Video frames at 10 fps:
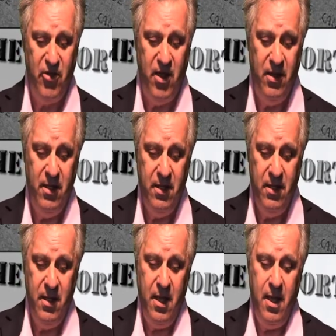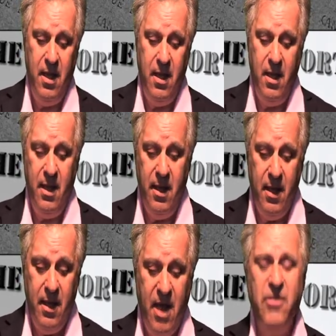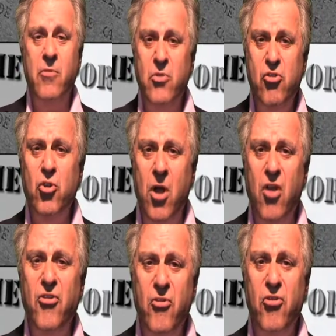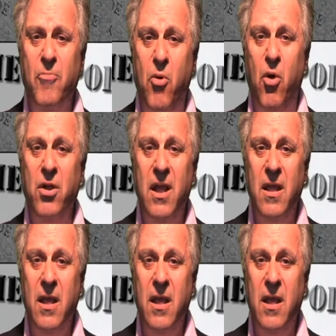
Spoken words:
are. I think we should also support